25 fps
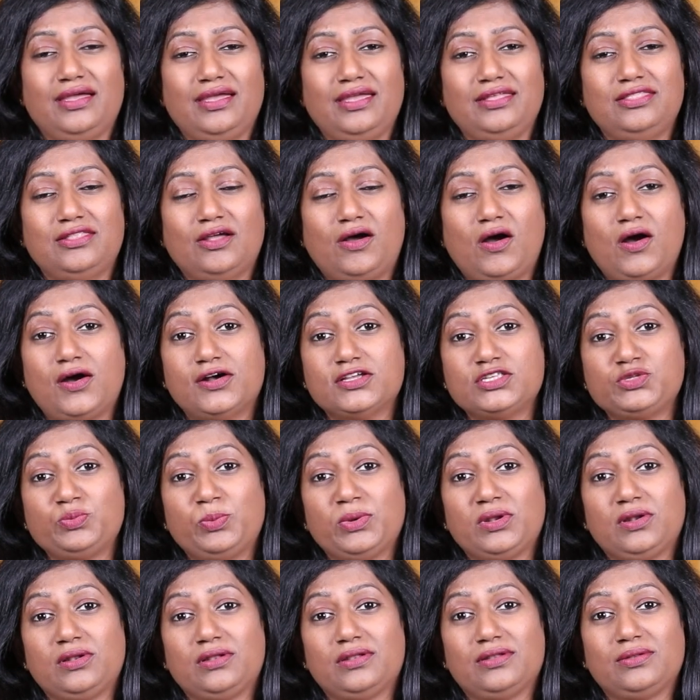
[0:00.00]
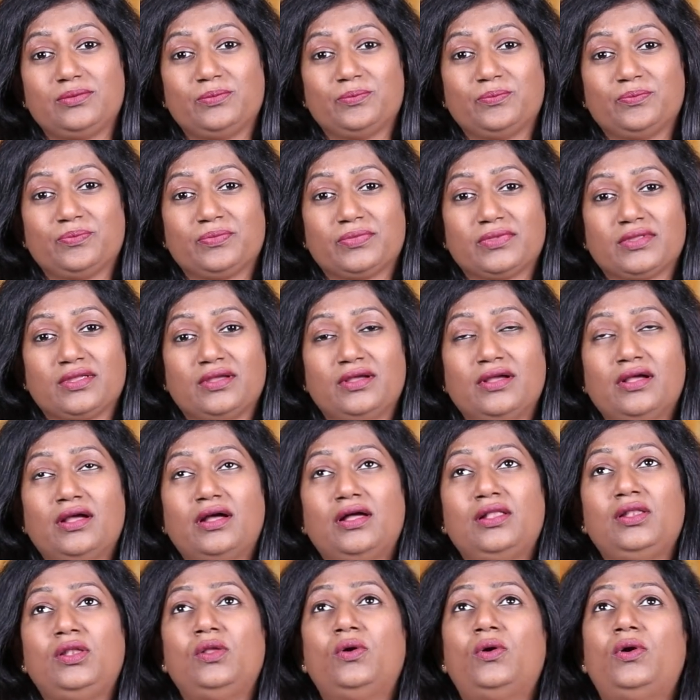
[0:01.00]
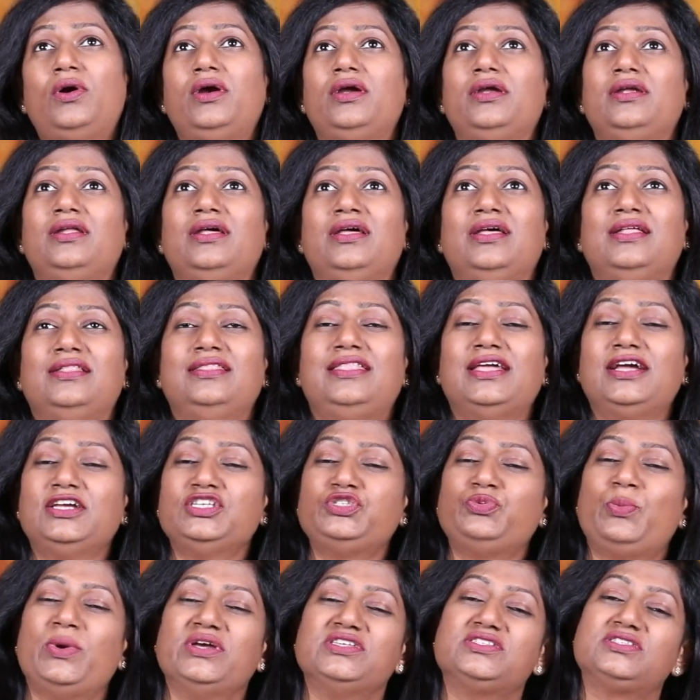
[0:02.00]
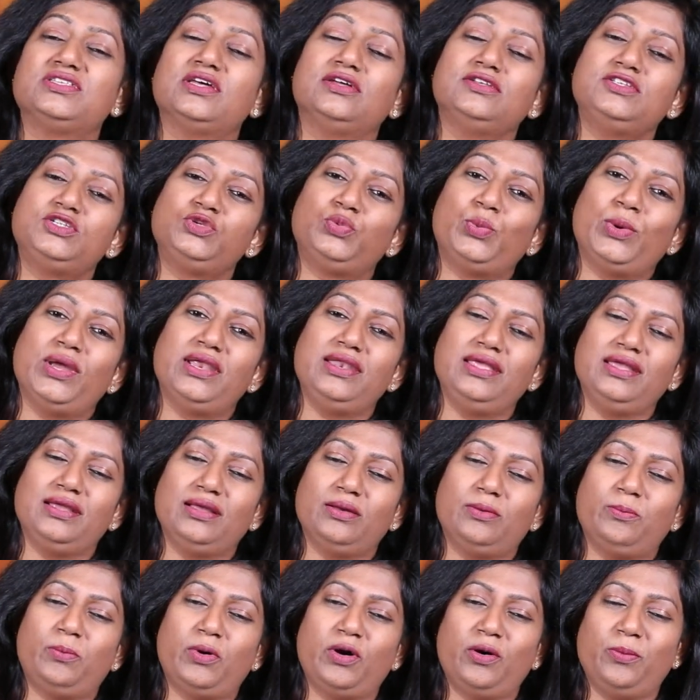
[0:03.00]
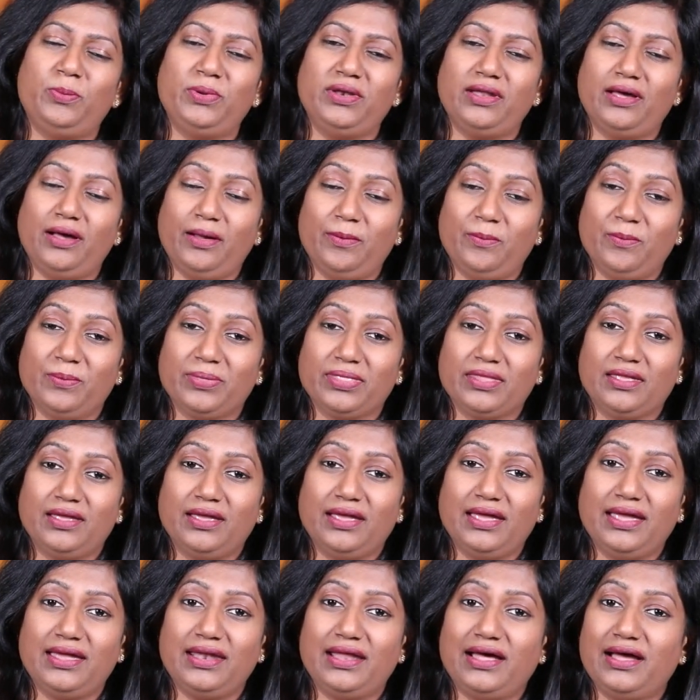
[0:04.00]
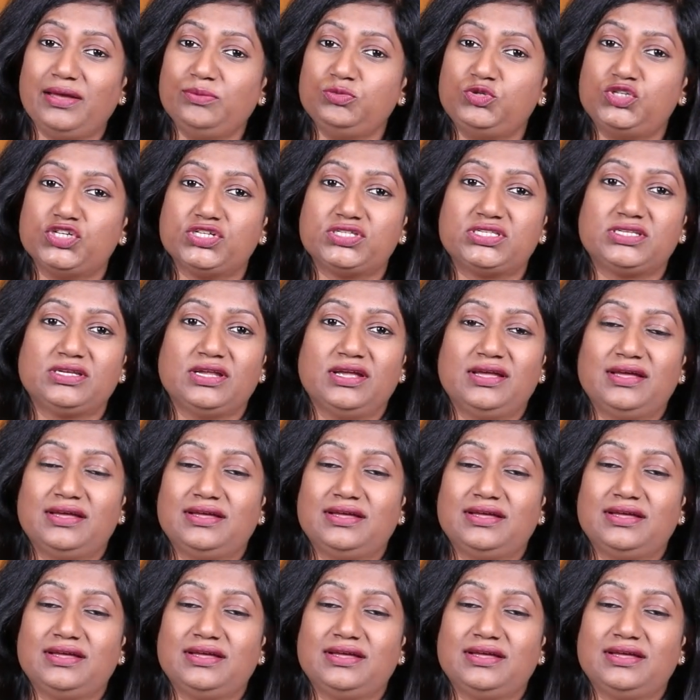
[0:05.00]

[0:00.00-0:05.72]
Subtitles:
in the hospital. Lord, there's my son's wedding popping up, and I'm just